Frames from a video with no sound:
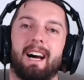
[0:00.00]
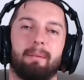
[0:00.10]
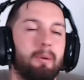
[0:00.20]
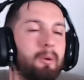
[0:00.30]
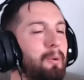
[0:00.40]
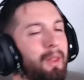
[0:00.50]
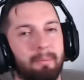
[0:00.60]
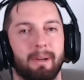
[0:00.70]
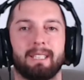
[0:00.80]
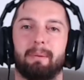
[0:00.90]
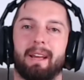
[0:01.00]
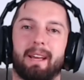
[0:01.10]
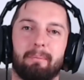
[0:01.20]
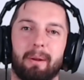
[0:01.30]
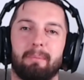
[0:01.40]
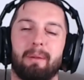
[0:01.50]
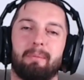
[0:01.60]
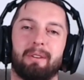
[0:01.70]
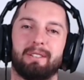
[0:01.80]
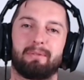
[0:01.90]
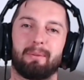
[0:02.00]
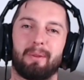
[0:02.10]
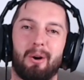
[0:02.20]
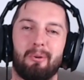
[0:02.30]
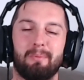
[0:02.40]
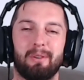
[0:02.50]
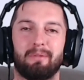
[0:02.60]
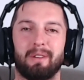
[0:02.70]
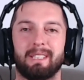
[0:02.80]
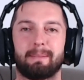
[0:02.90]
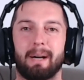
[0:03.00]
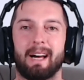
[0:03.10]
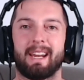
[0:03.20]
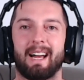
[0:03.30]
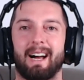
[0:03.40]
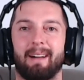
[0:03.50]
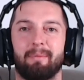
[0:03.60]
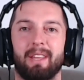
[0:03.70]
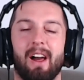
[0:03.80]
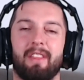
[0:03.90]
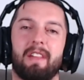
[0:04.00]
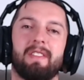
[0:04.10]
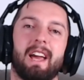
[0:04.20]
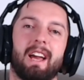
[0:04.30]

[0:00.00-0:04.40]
all that brings back a bit of memories from the old movies. But you know, I think that